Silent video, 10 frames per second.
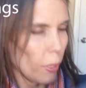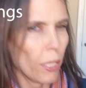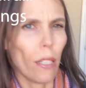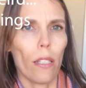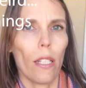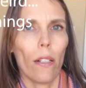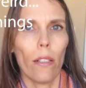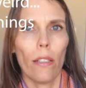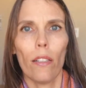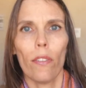There's like
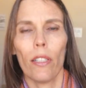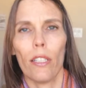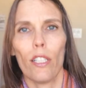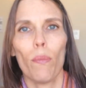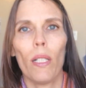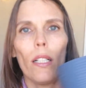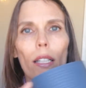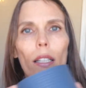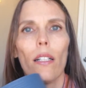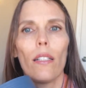hardly even any smell. I
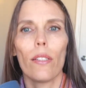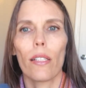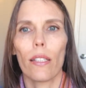thought it was